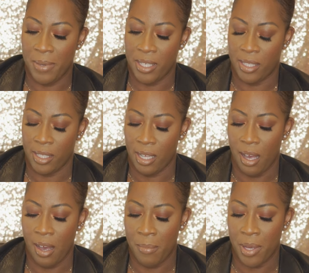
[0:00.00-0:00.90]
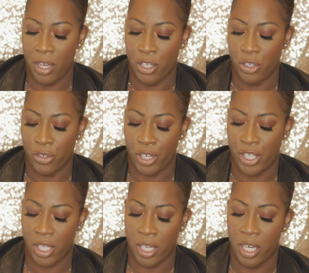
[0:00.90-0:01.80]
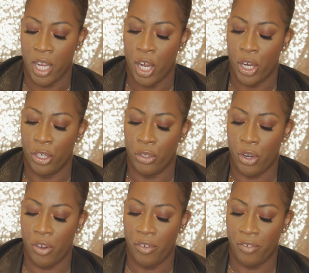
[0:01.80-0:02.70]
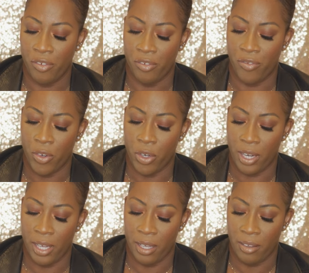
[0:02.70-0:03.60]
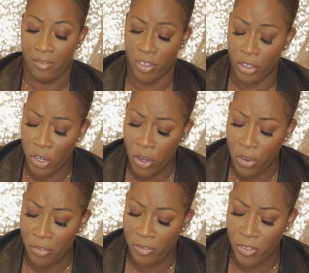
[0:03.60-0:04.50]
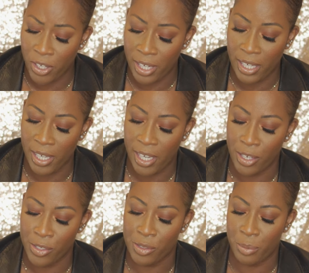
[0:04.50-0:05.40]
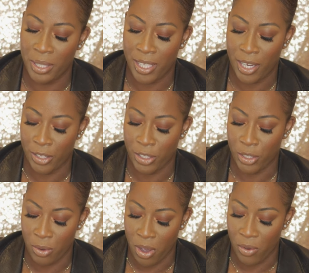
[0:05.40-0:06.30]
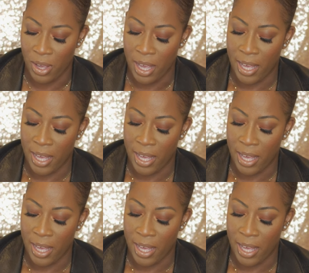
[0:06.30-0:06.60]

is this Hum Nutrition Grow For It Hair Sweet Hair Duo.